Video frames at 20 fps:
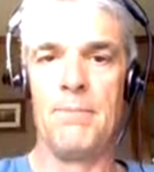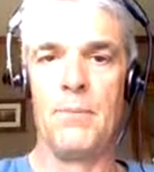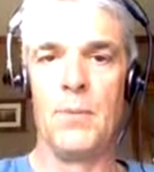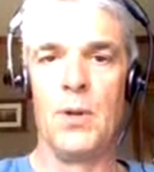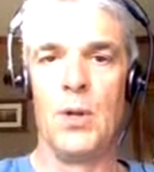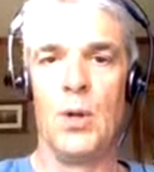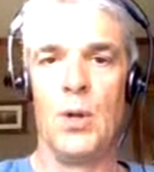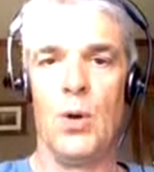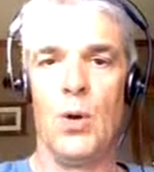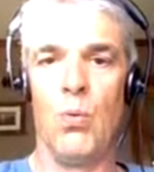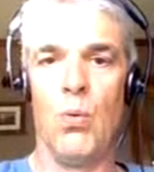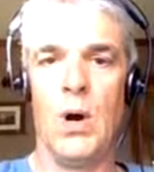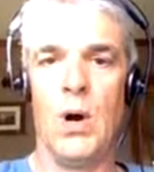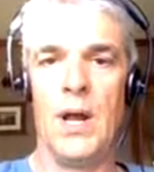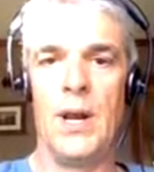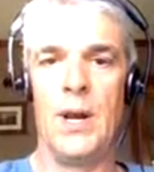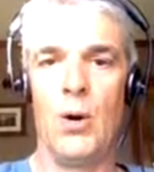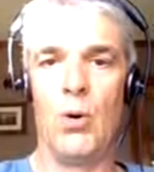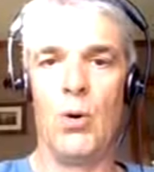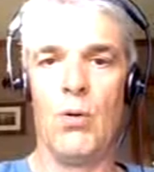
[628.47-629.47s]
1
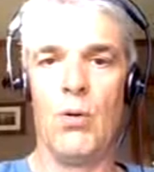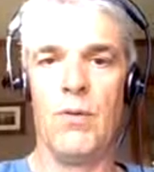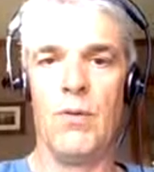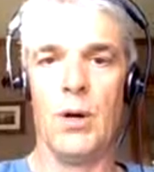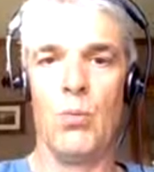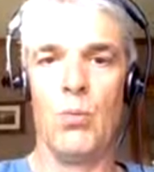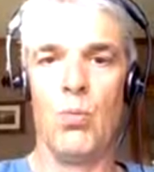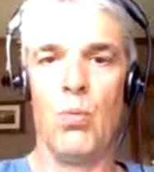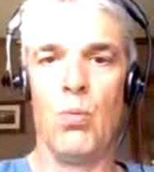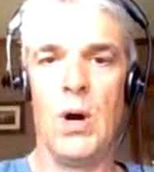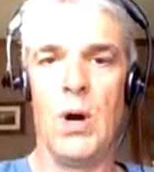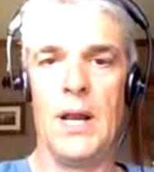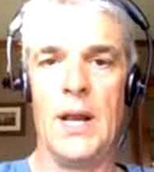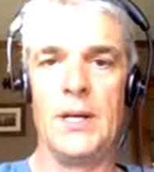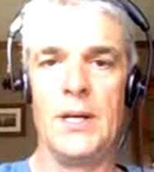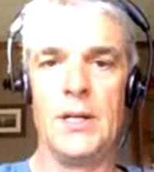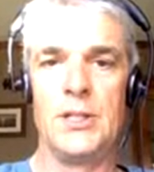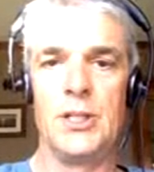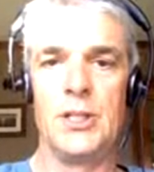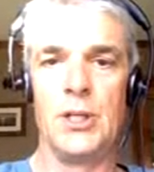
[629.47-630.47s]
over 1,
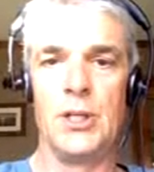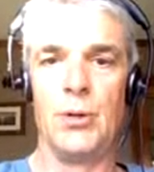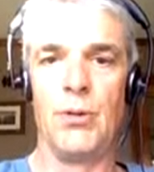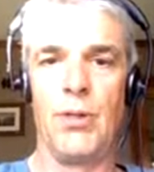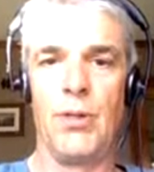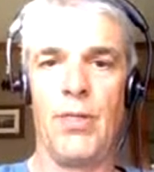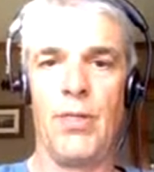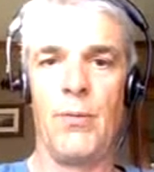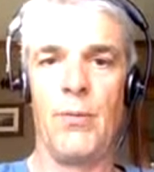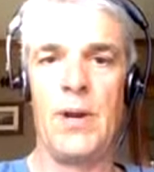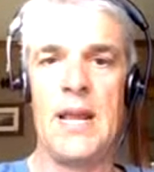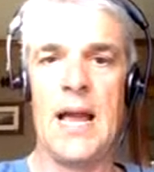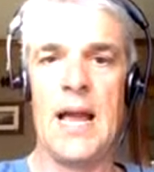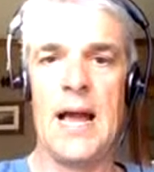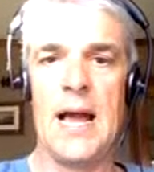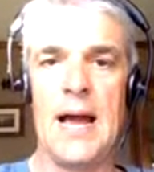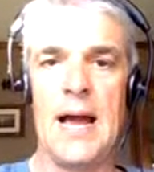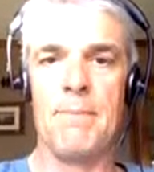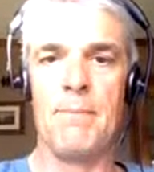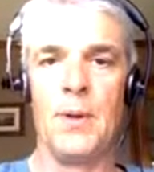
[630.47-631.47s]
2, 3
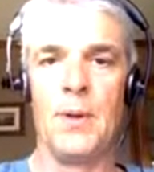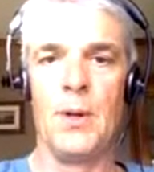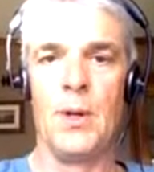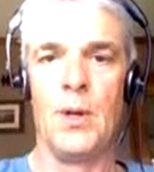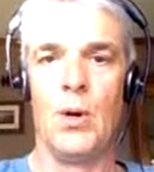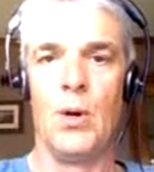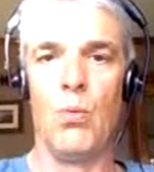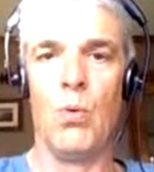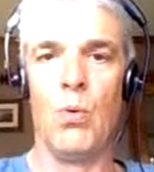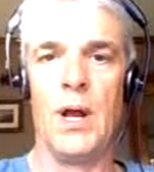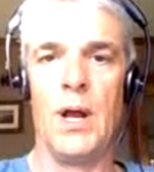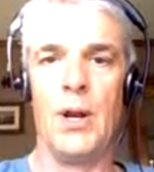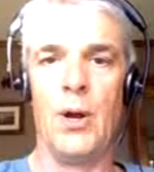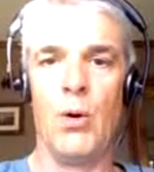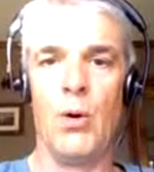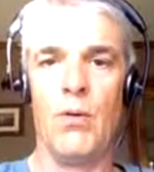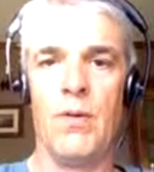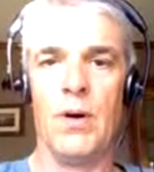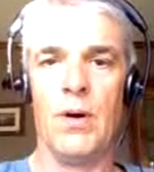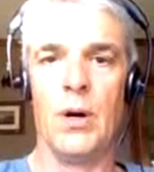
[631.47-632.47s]
up, 1
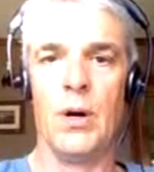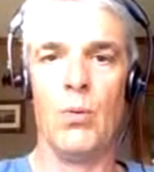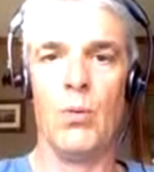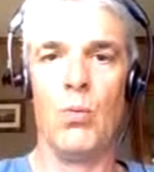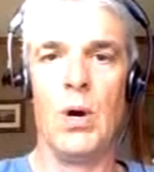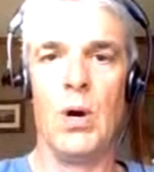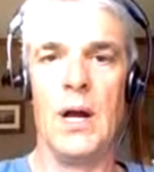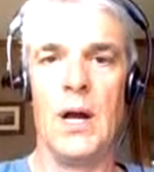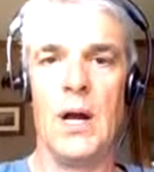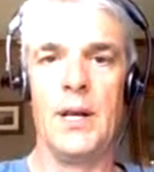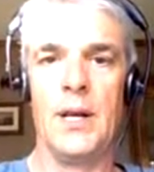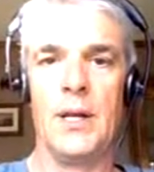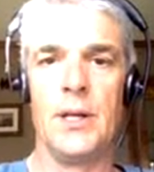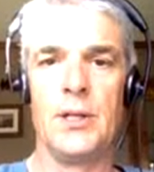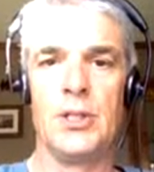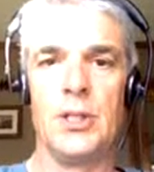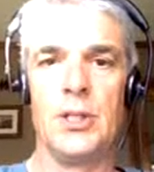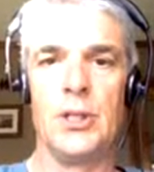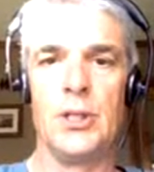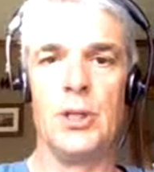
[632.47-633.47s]
over 1,
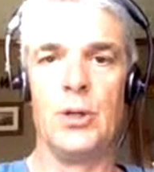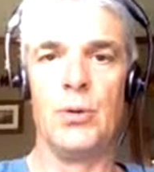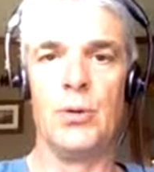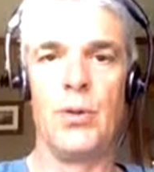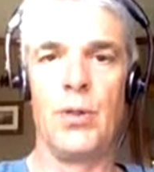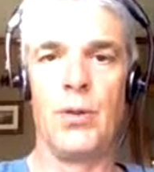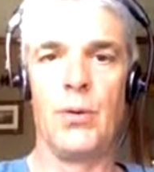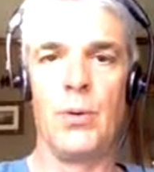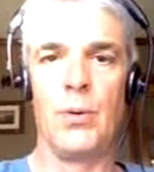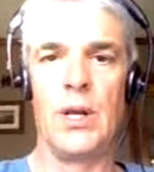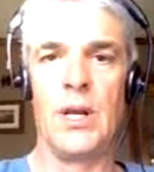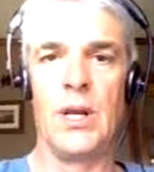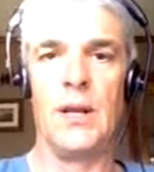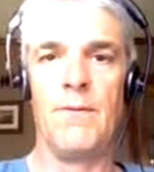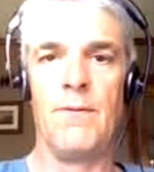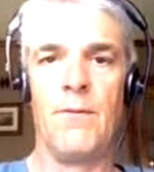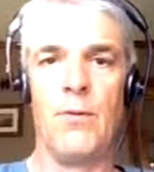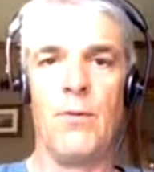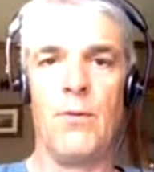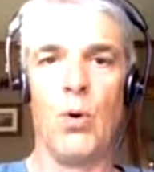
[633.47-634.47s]
2, 3,
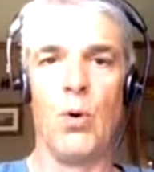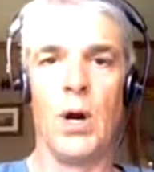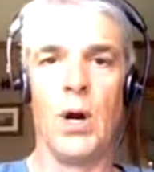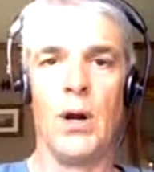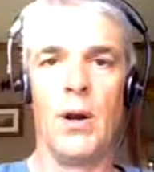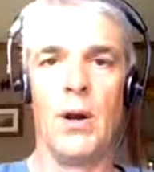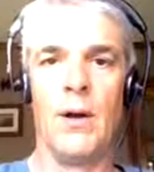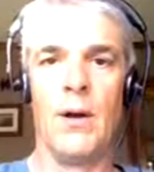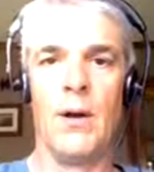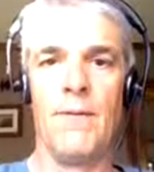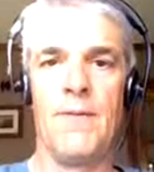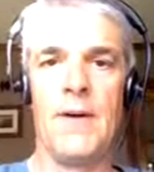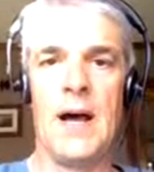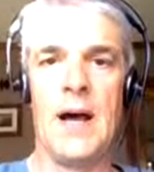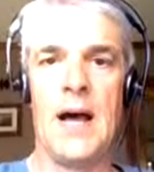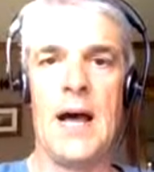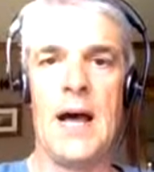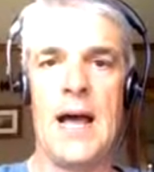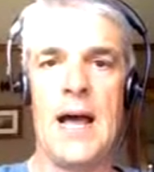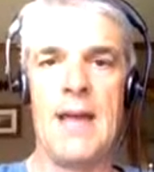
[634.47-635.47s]
4,
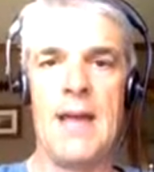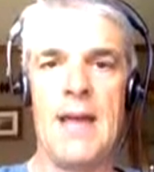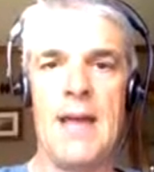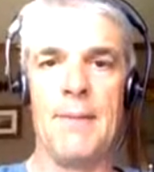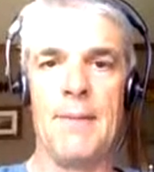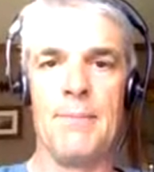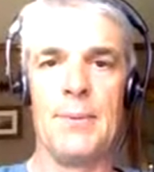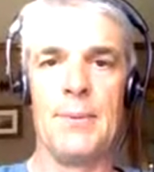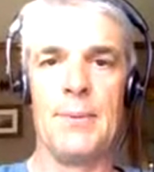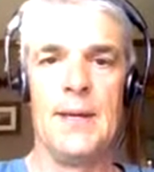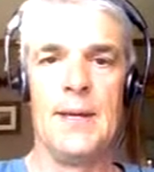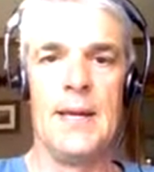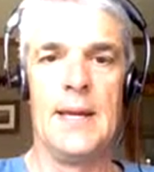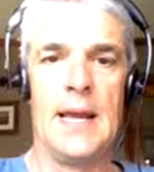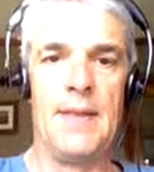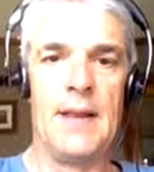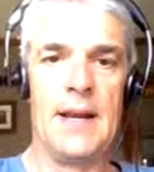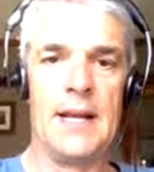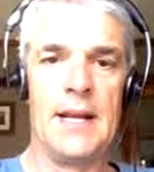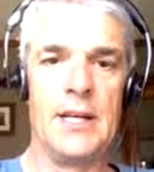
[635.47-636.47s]
5 up. And
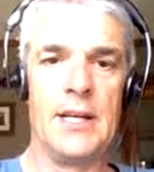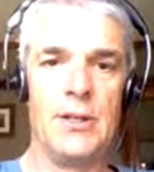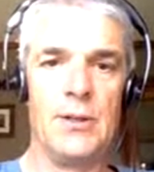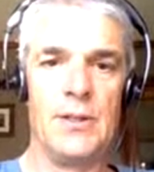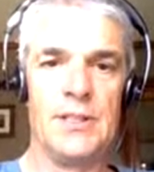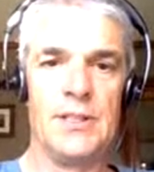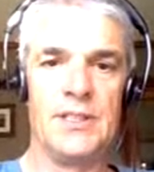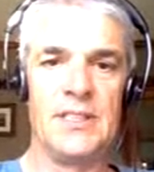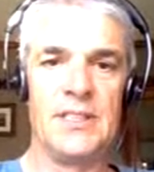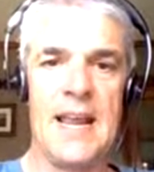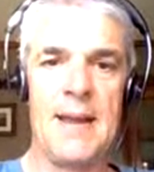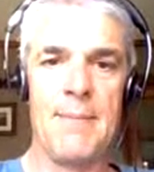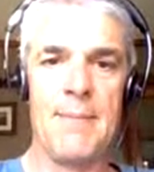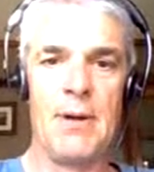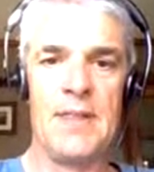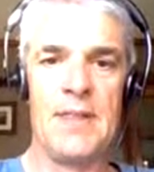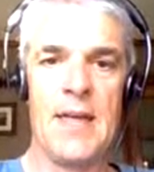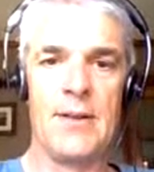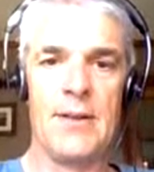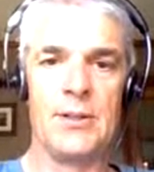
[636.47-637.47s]
then I can do the same on the
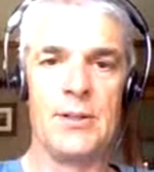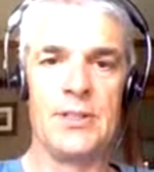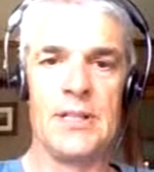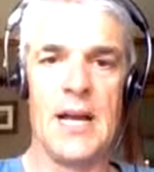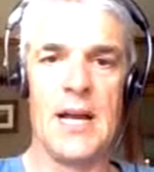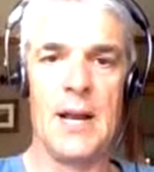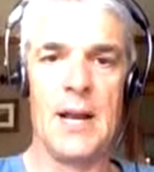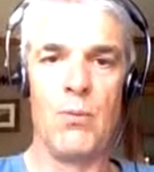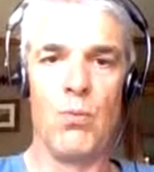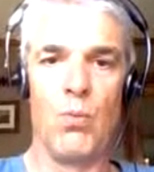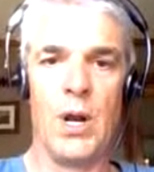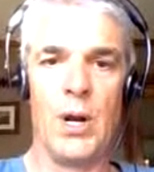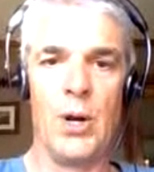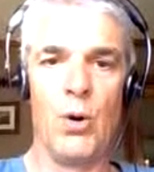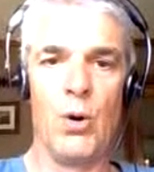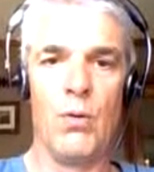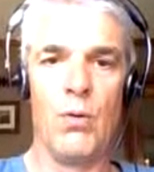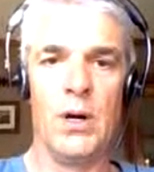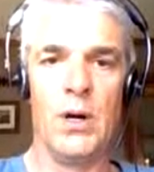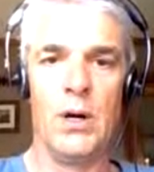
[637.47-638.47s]
other side. 1
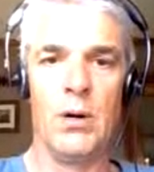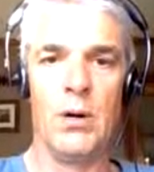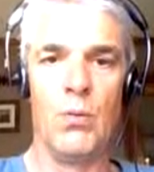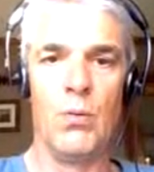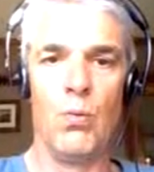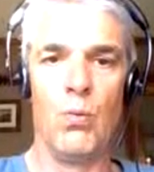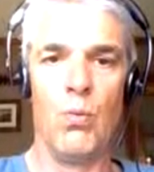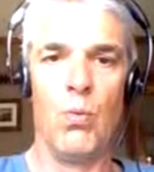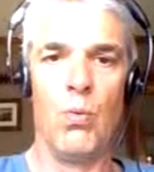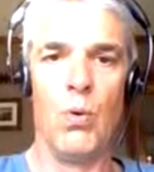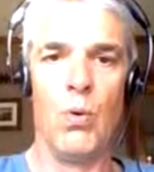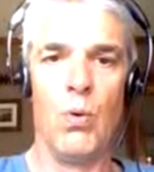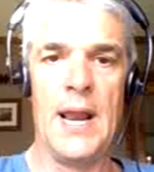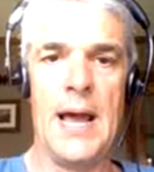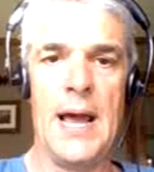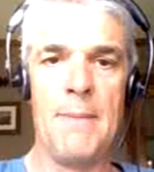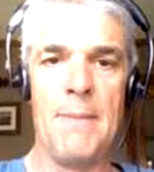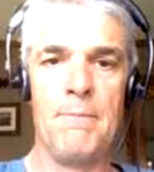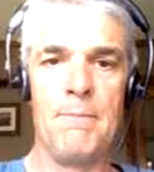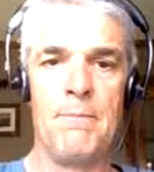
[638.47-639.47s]
over 1
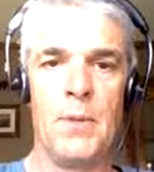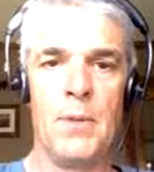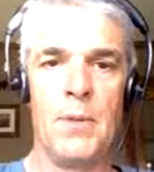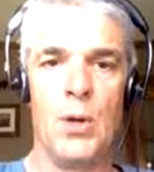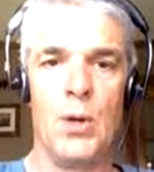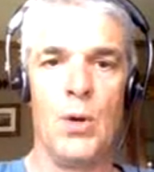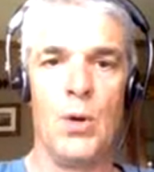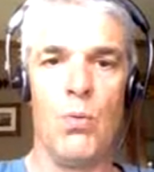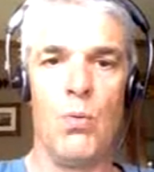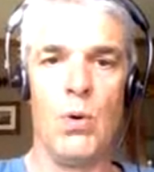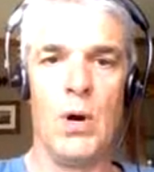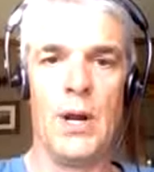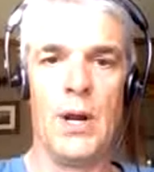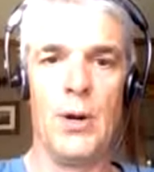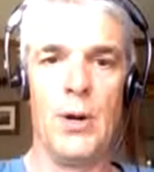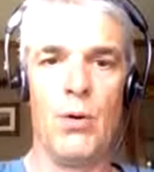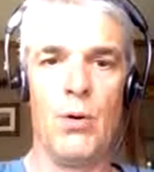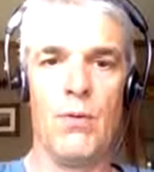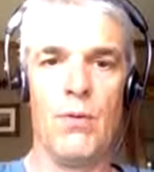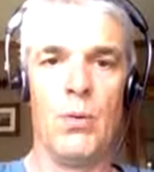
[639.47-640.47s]
up, 1
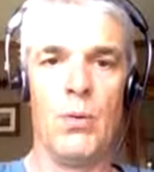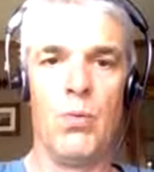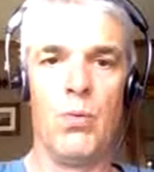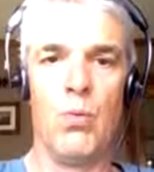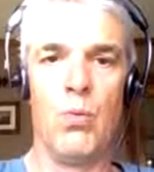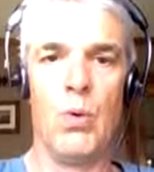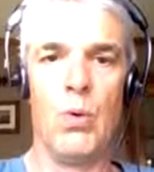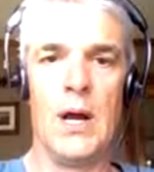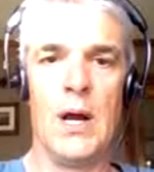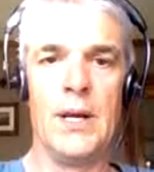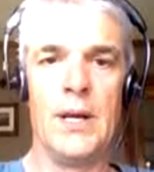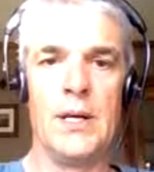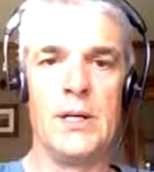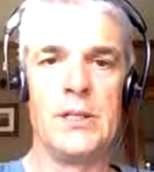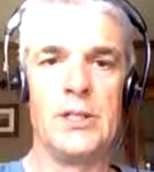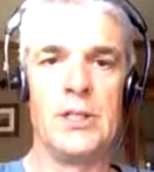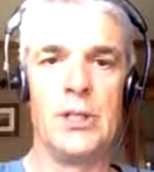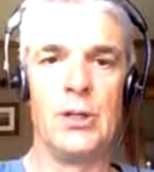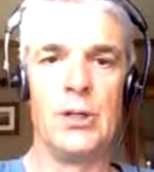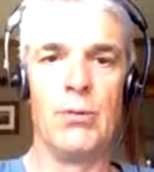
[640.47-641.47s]
over 1,
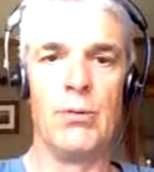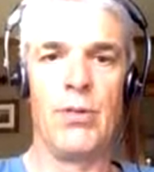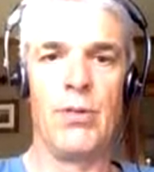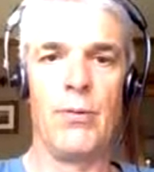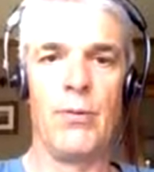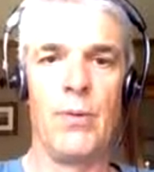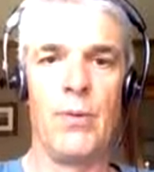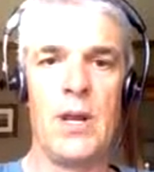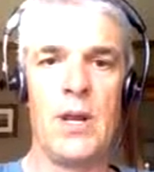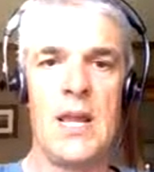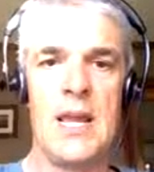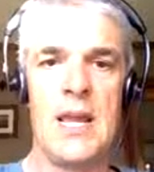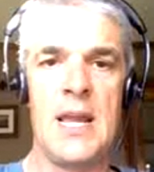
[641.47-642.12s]
2, 3,